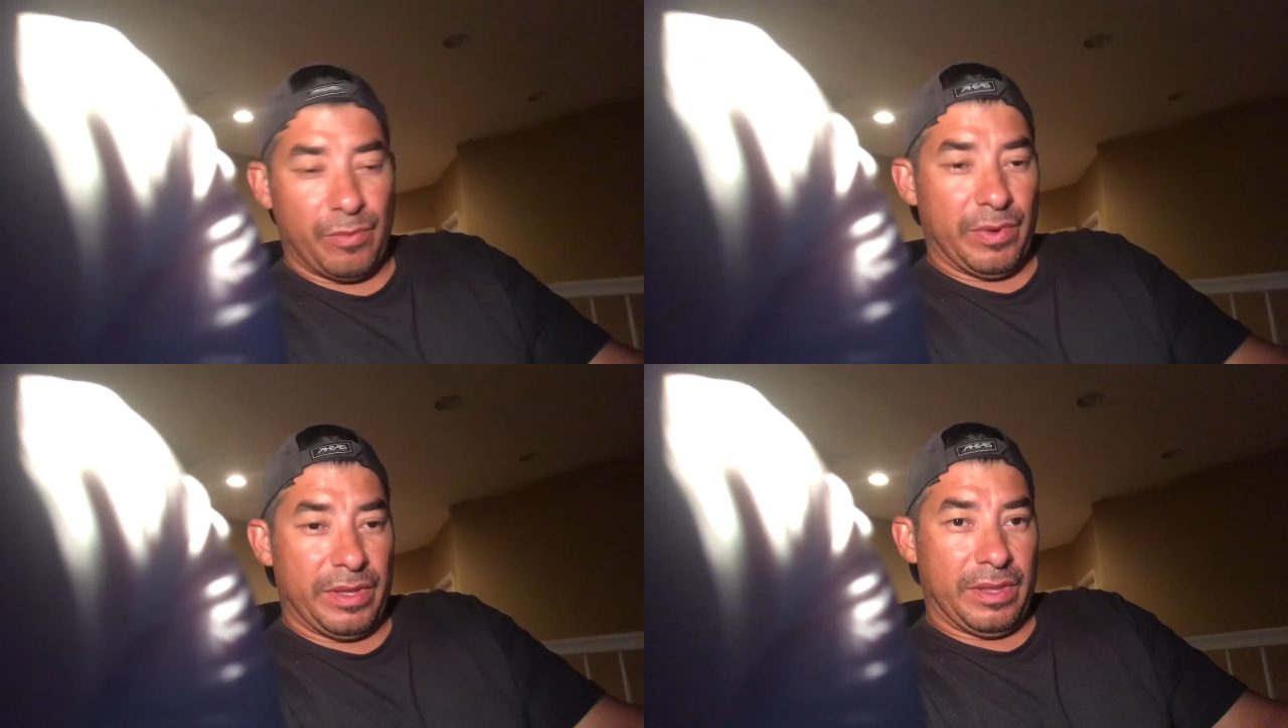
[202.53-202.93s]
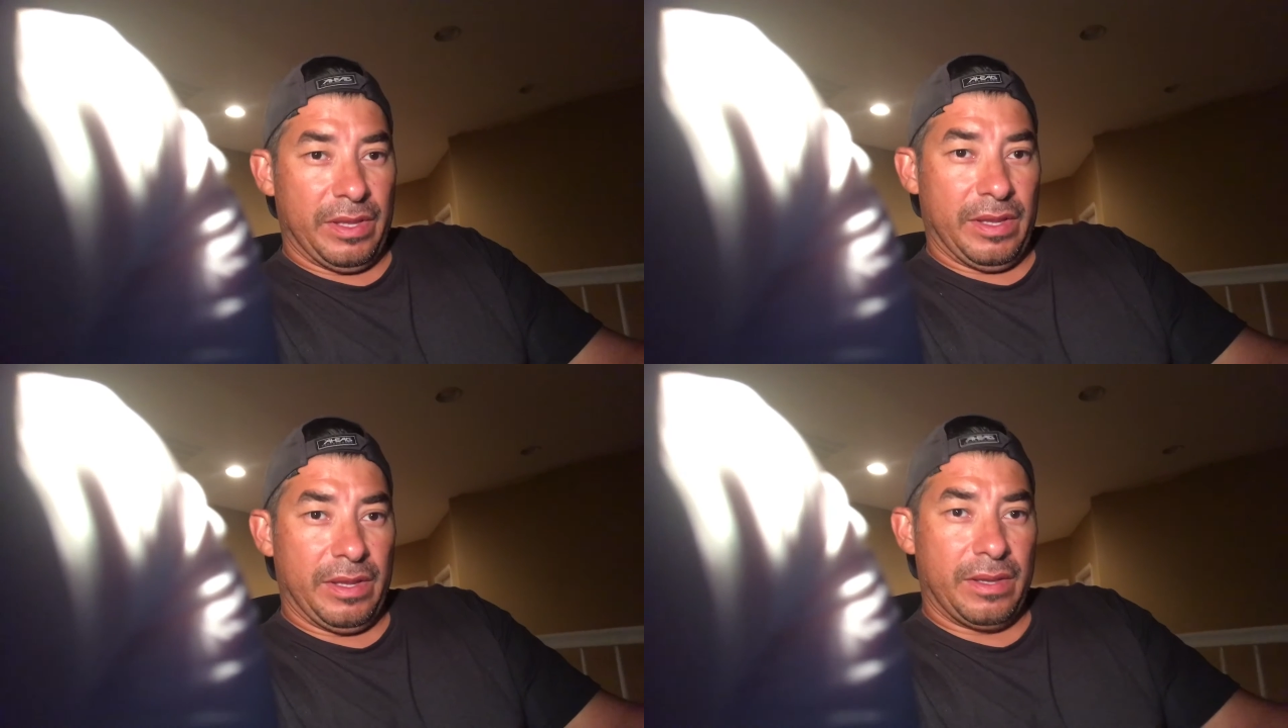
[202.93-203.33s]
with
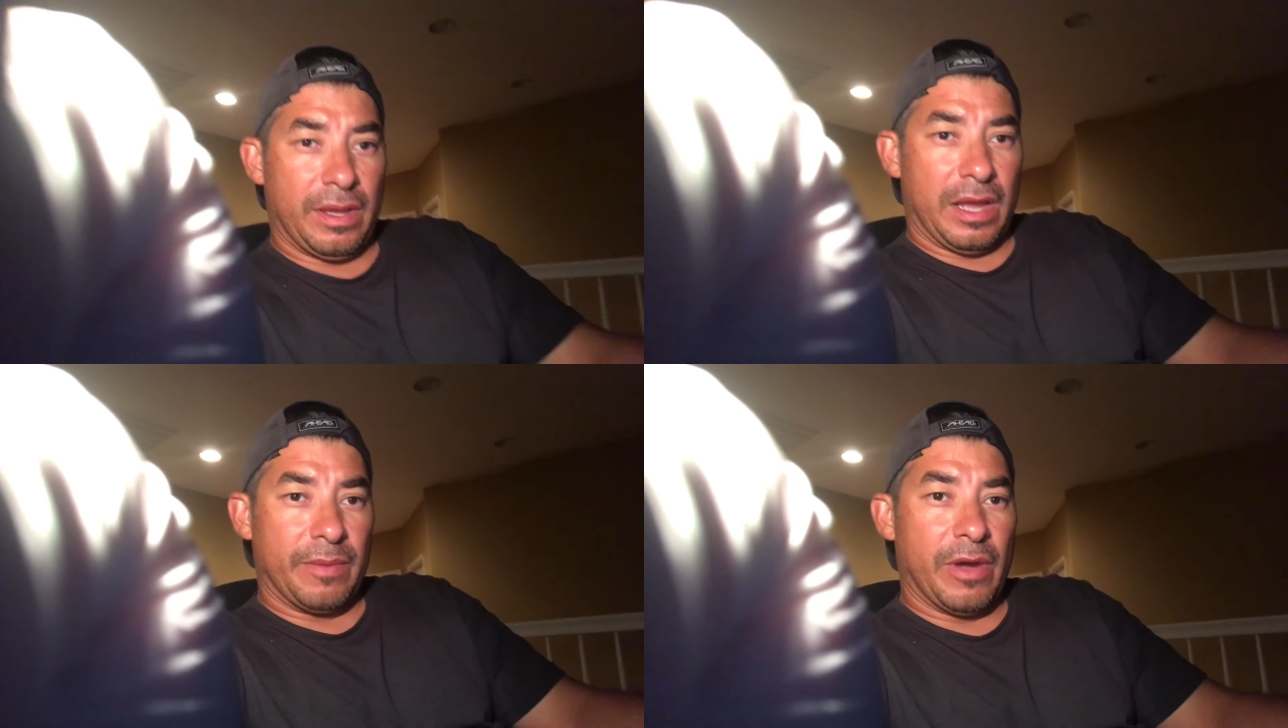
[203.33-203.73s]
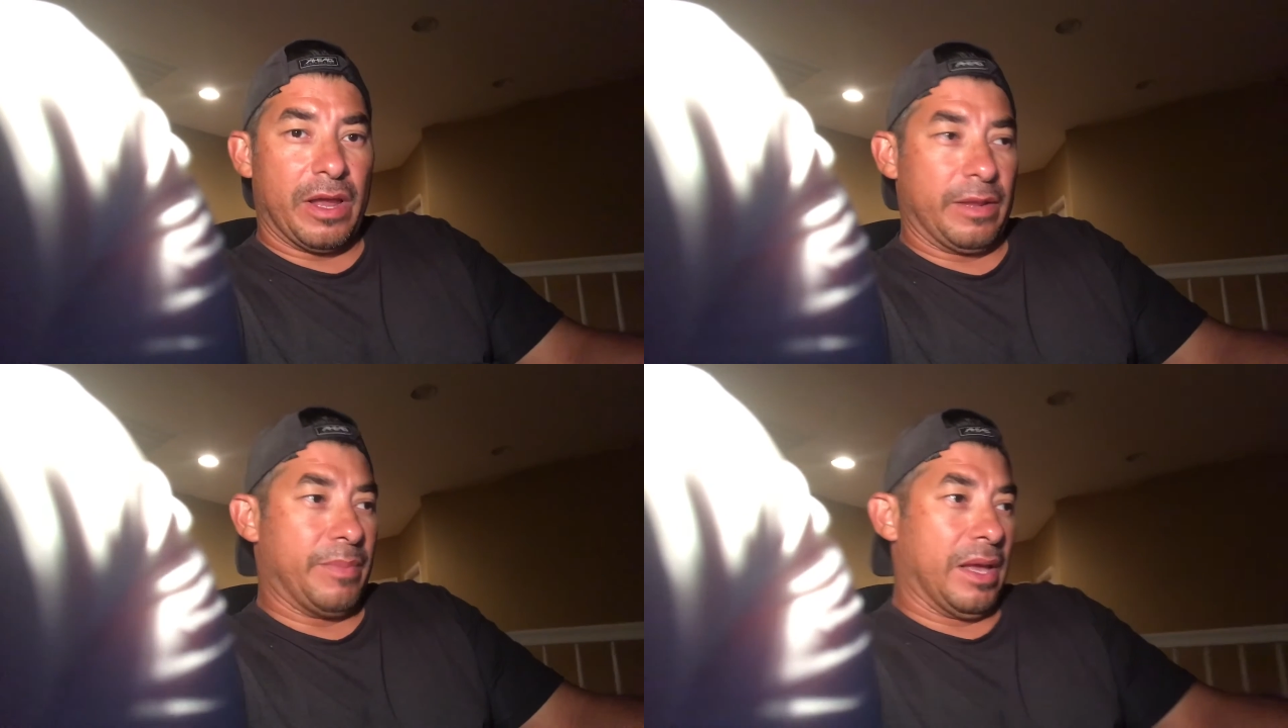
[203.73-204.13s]
the
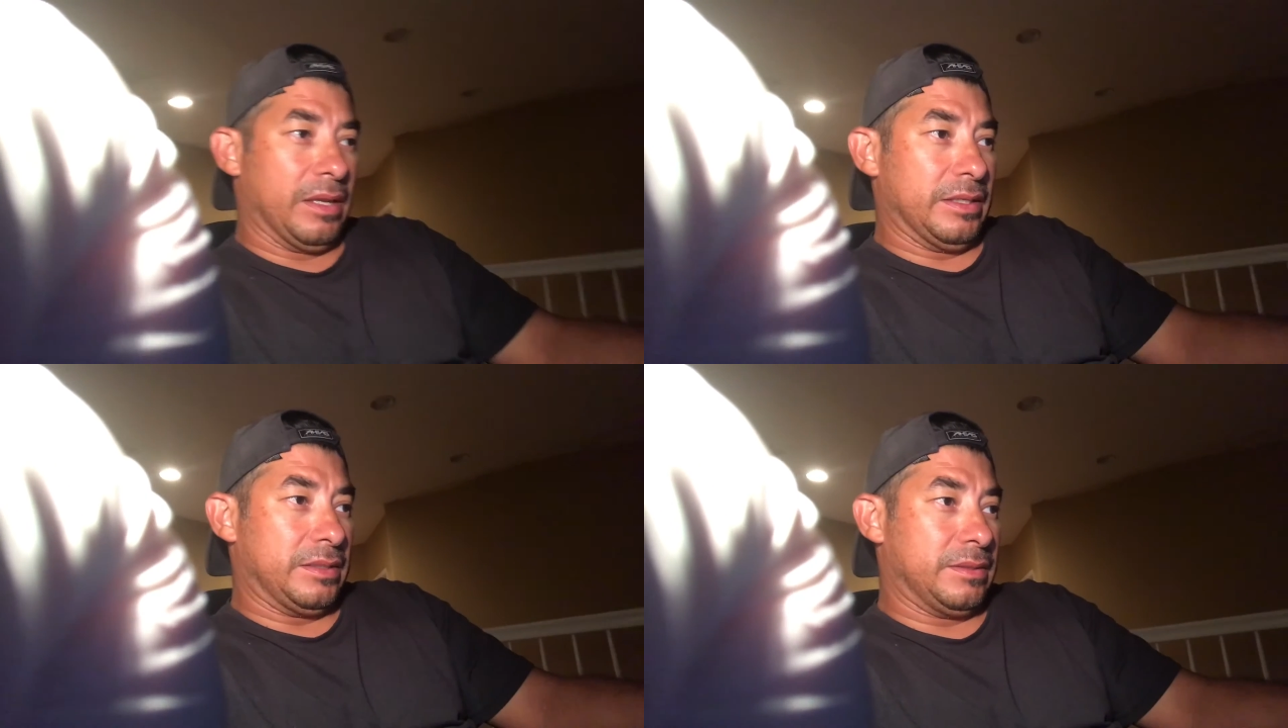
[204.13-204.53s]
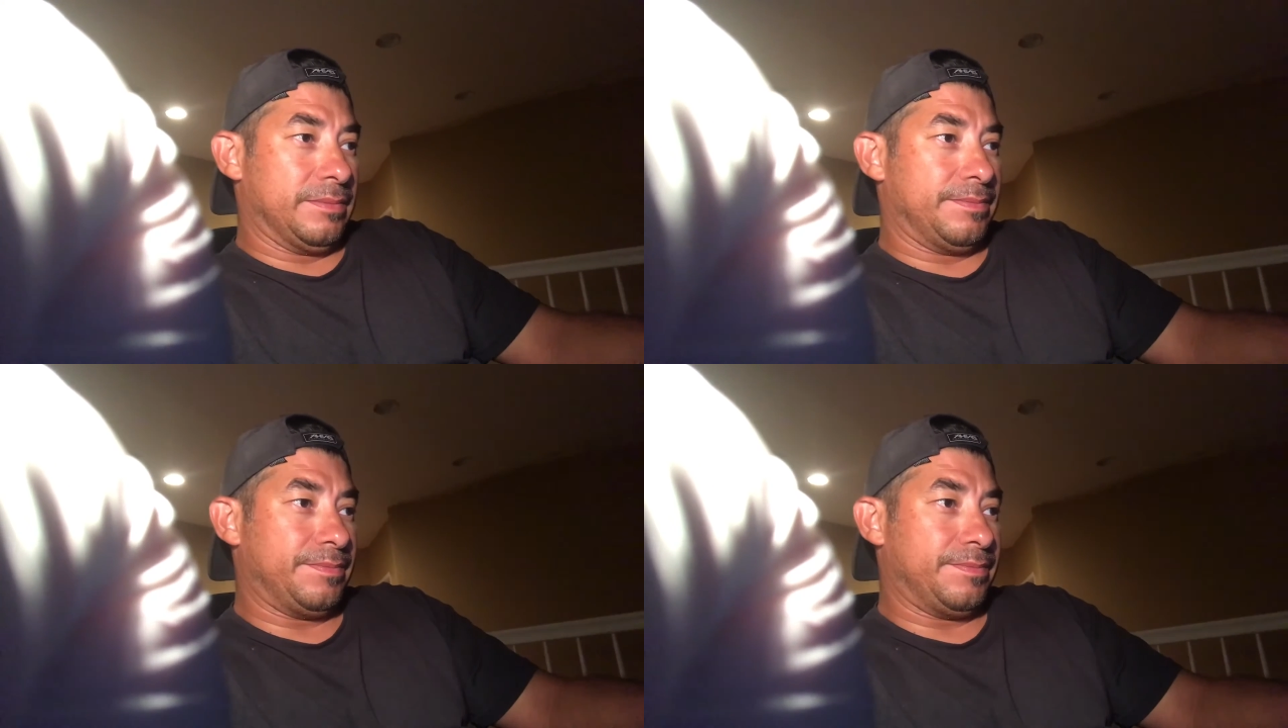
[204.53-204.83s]
antibiotic pellets.